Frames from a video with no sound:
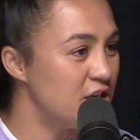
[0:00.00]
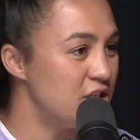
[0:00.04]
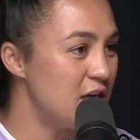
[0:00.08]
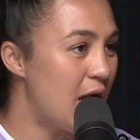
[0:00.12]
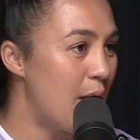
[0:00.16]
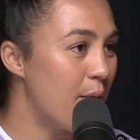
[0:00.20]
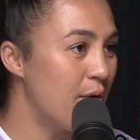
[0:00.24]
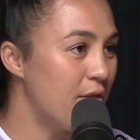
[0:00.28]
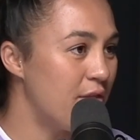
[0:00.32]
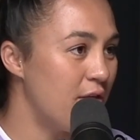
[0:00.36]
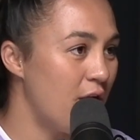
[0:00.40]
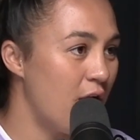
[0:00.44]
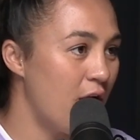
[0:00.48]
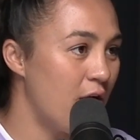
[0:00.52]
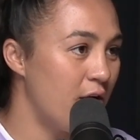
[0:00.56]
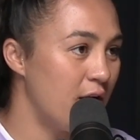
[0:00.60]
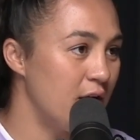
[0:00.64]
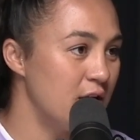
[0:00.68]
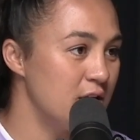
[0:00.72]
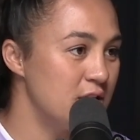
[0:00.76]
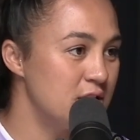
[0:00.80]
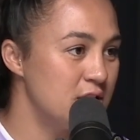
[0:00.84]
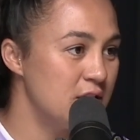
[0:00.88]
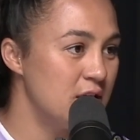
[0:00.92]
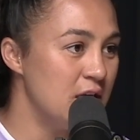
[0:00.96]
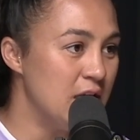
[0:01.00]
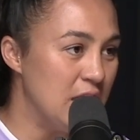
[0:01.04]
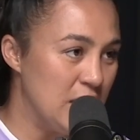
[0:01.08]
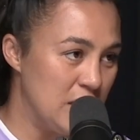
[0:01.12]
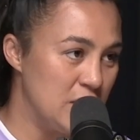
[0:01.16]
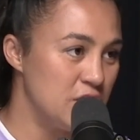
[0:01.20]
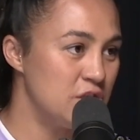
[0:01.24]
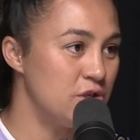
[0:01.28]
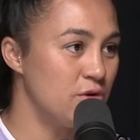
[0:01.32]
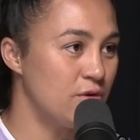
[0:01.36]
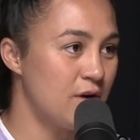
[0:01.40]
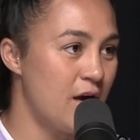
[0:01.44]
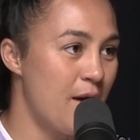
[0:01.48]
of had a chat with her and
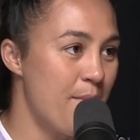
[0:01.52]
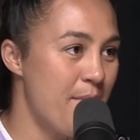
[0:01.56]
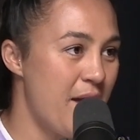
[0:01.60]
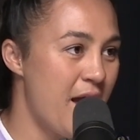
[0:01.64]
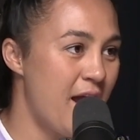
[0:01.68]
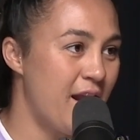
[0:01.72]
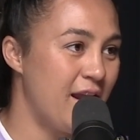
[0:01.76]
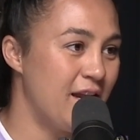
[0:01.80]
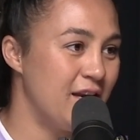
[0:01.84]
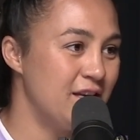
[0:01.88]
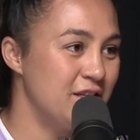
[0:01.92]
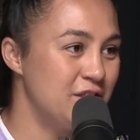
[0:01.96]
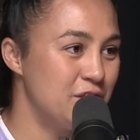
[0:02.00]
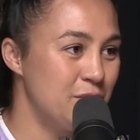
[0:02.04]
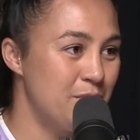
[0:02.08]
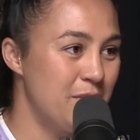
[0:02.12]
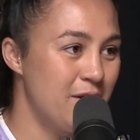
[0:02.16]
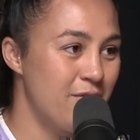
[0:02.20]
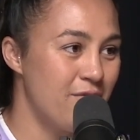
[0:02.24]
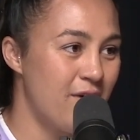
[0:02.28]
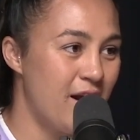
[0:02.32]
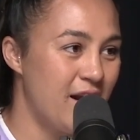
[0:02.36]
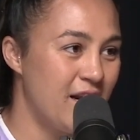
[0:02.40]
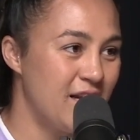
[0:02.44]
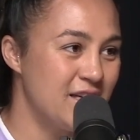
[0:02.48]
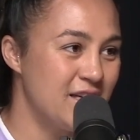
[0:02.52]
she'll come out and she'll be